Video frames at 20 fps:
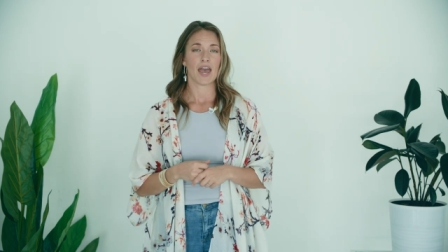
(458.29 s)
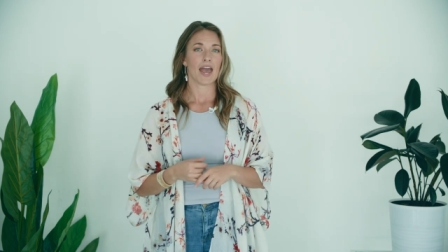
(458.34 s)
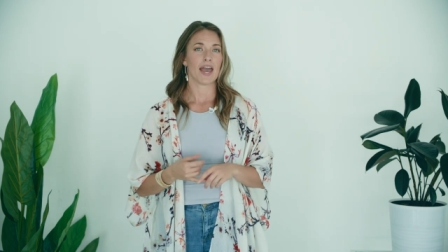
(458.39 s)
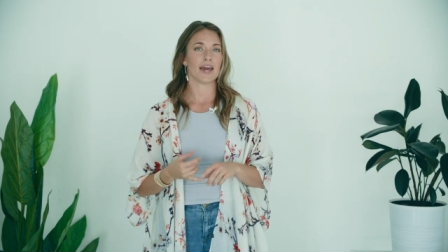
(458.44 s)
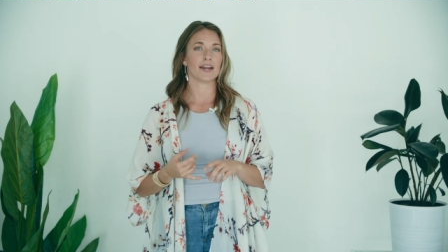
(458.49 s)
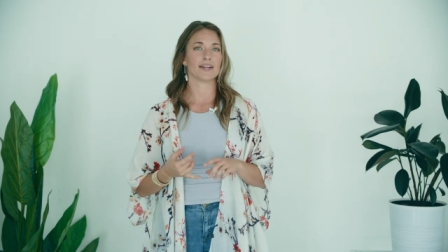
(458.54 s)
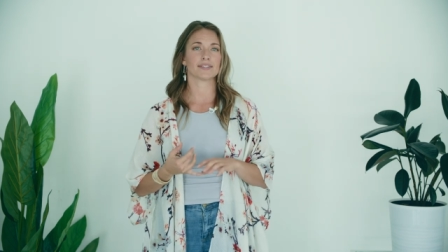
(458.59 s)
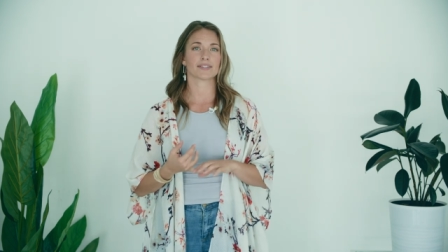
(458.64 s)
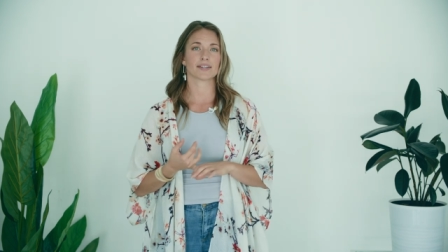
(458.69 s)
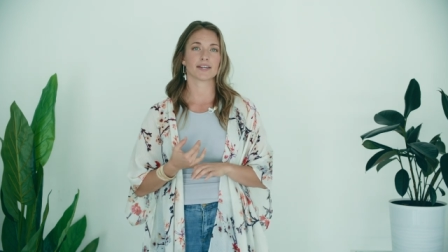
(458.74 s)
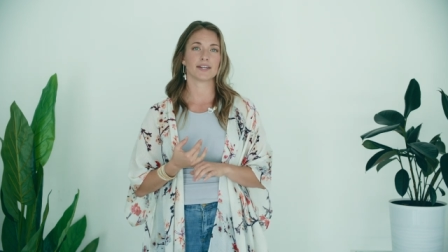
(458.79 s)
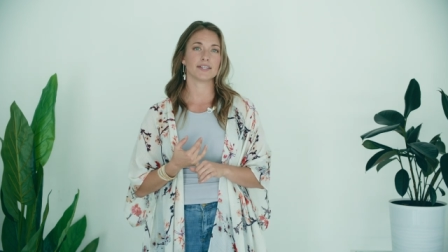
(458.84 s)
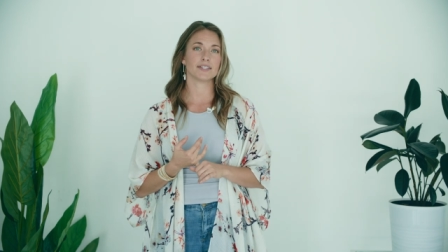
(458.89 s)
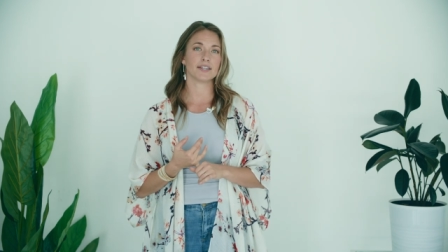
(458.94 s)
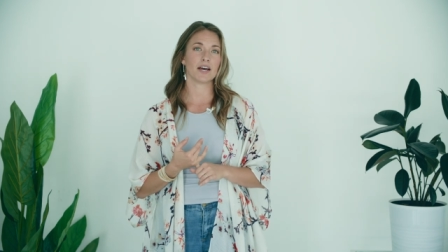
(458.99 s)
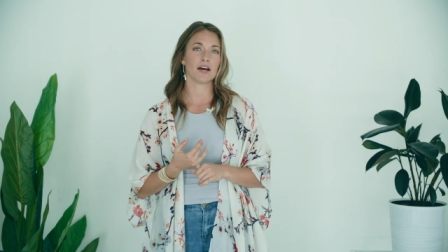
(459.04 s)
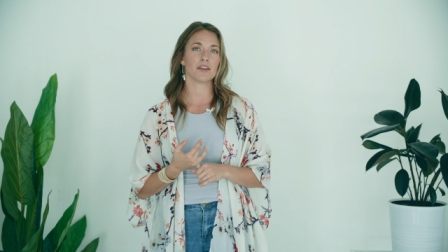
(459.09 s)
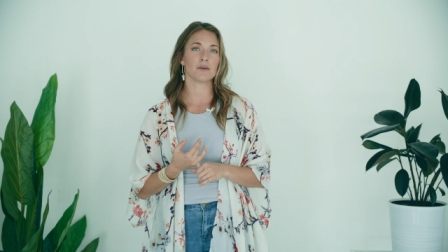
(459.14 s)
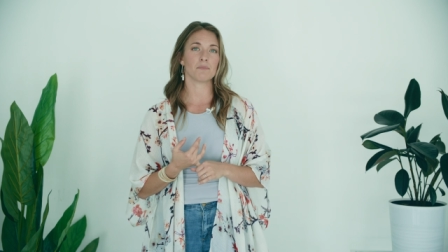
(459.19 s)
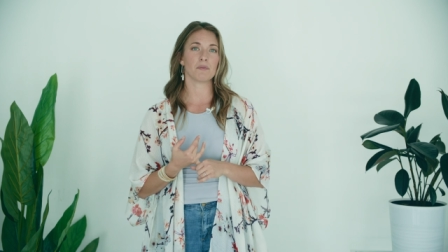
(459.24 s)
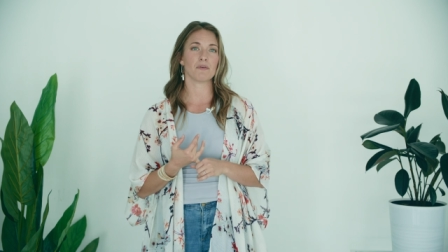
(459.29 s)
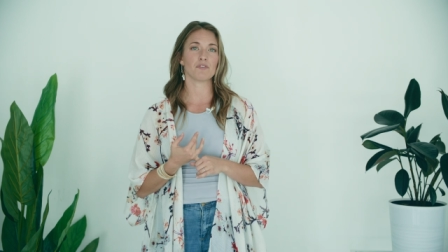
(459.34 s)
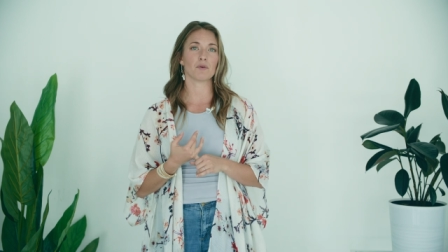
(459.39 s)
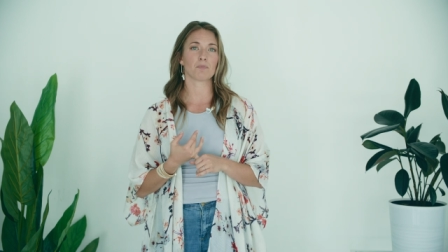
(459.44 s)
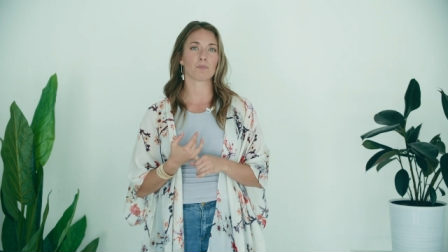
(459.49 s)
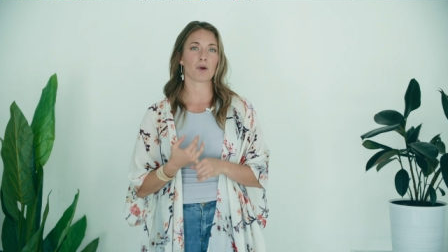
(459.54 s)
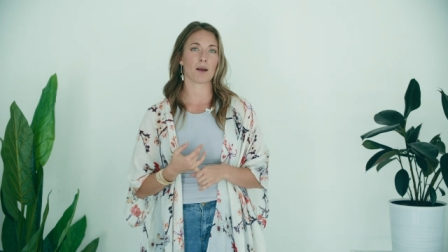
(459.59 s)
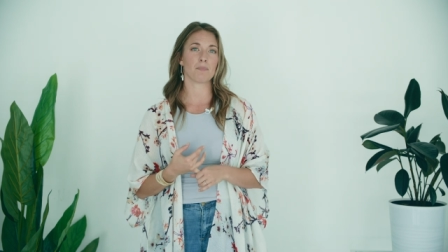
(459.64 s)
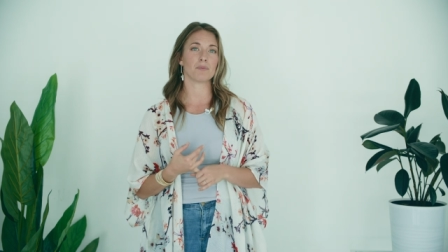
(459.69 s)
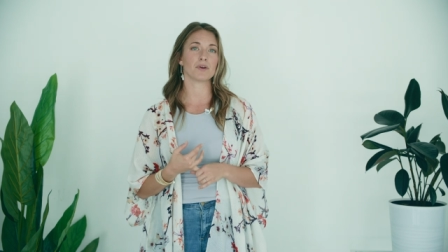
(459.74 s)
and it's gonna tell them if the
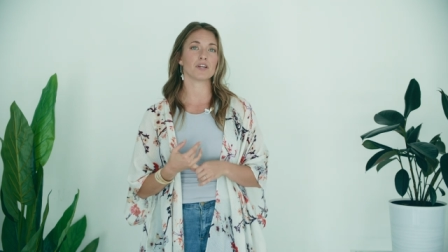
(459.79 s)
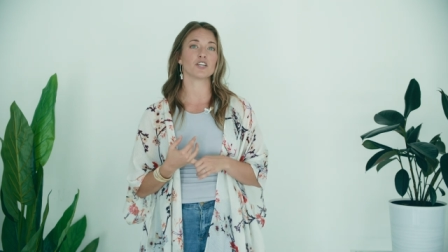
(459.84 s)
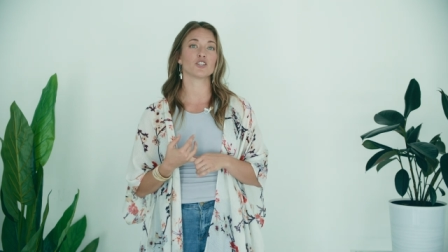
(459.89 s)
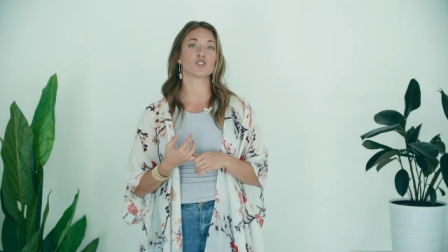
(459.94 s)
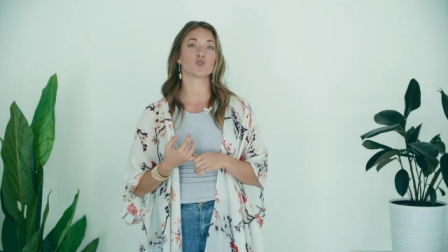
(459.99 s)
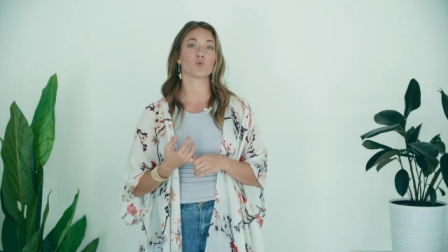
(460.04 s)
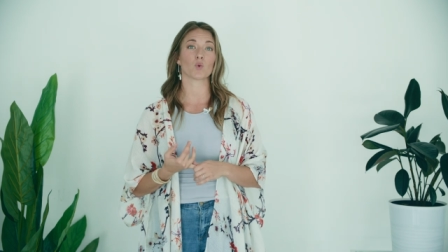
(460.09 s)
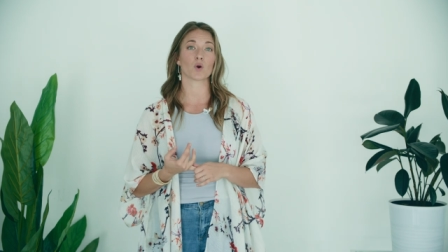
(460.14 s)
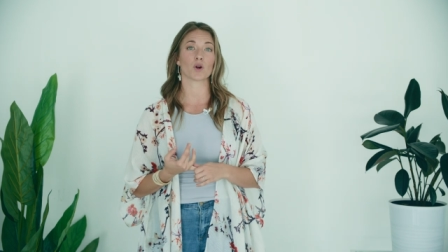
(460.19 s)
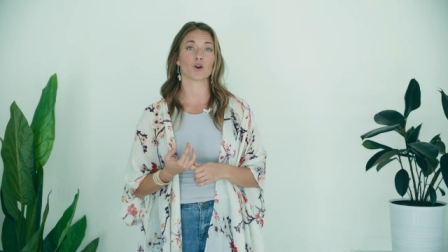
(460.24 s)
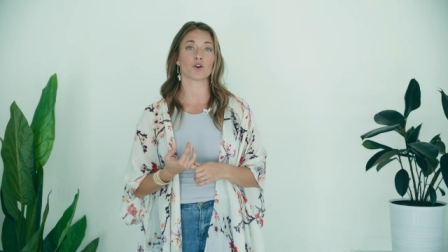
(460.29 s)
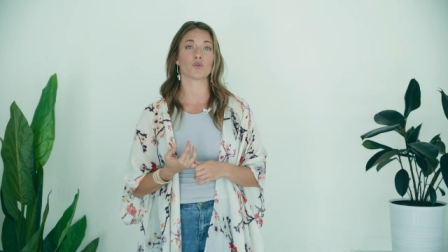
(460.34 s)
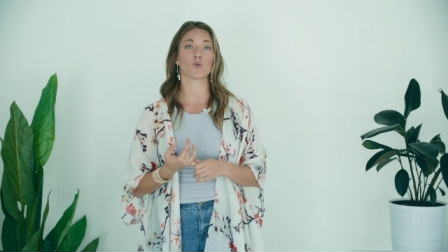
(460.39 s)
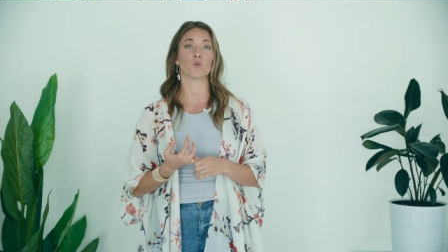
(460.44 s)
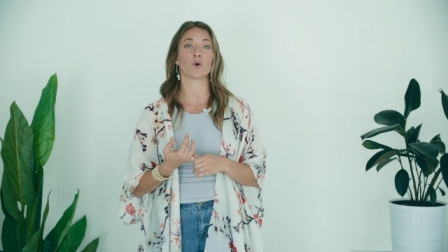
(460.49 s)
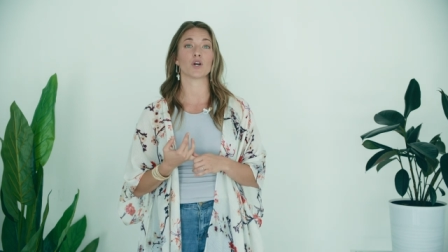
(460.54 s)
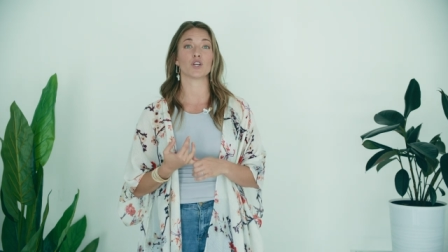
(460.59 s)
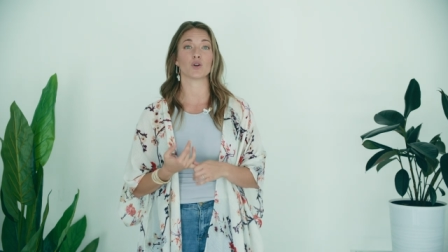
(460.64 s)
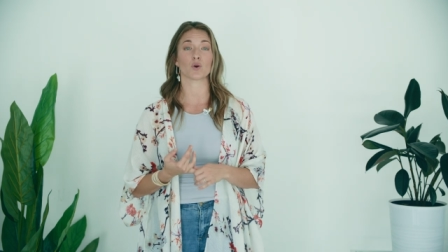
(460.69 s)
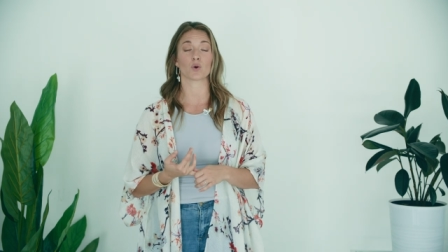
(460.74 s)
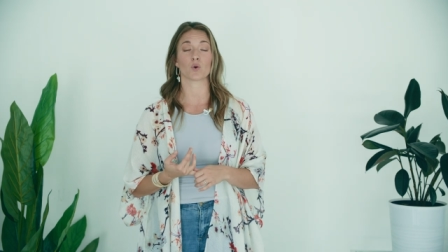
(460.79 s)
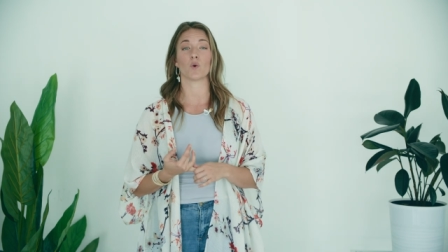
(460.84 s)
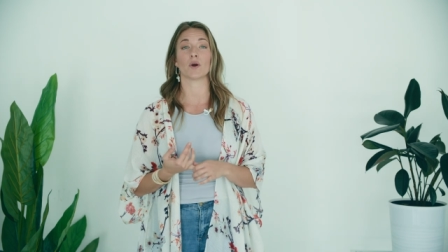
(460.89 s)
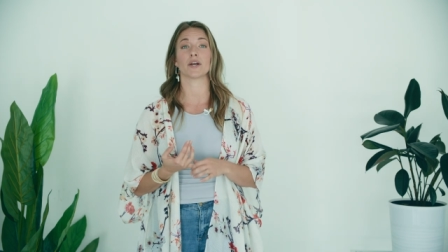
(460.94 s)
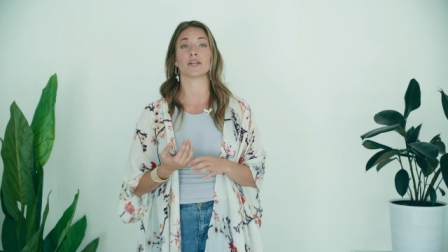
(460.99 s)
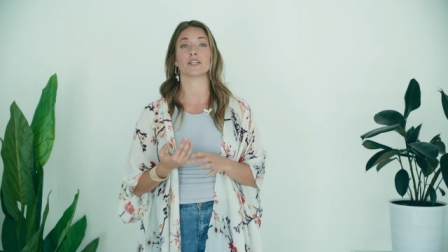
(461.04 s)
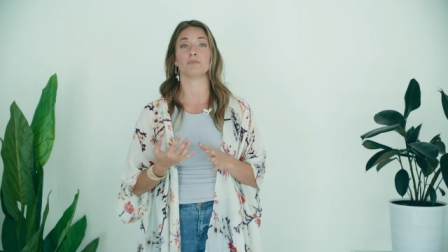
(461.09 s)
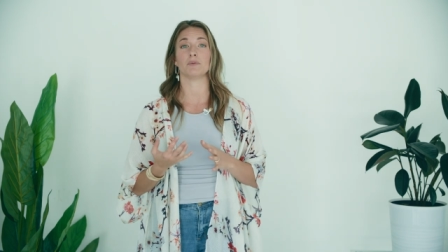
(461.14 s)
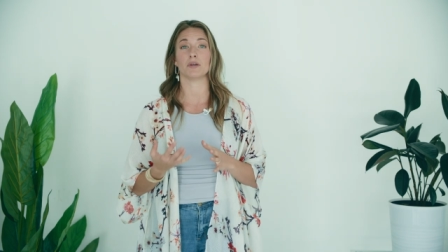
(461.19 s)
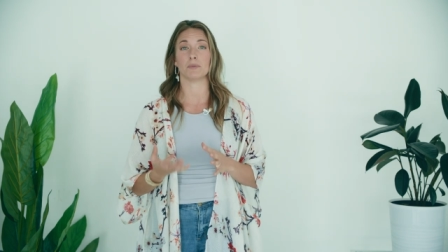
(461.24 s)
property is worth what you're
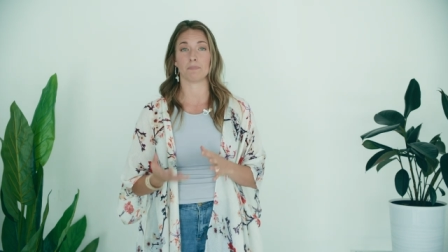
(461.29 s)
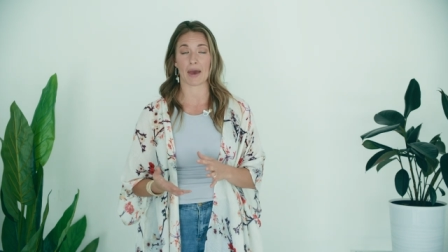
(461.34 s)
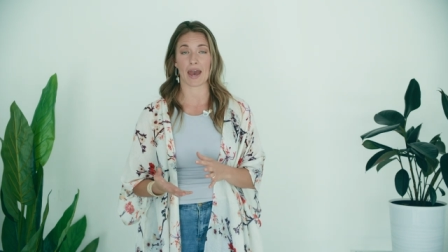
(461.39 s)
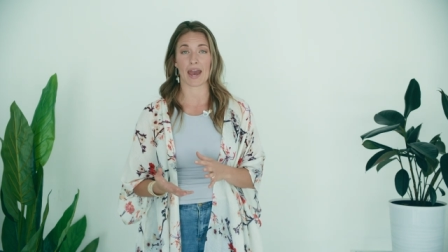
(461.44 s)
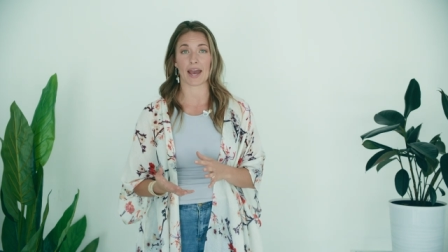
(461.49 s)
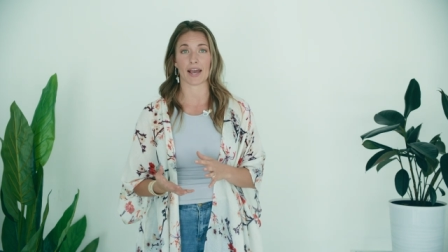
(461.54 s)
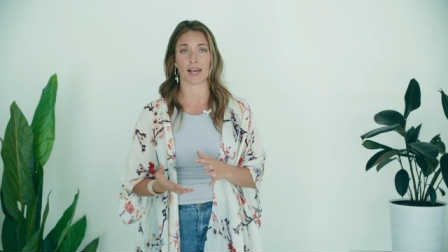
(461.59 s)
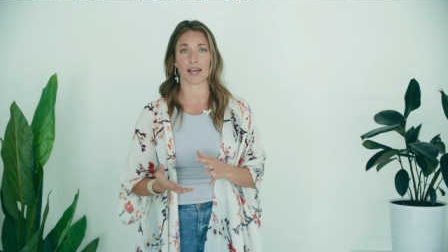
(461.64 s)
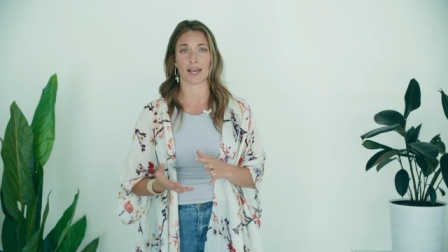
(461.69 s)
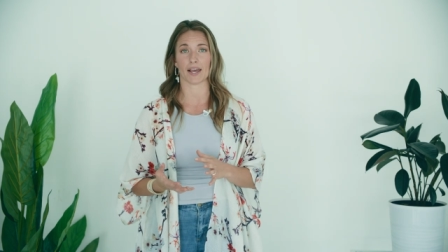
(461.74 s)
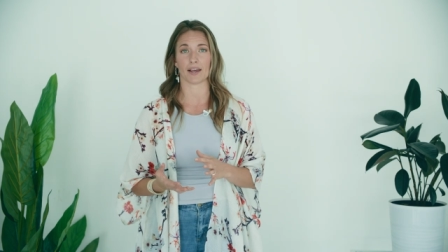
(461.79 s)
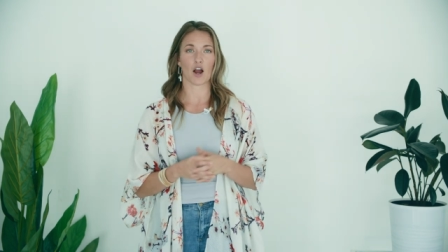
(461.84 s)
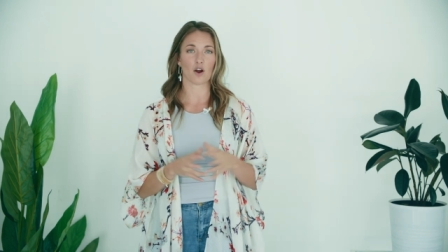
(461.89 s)
going to be paying.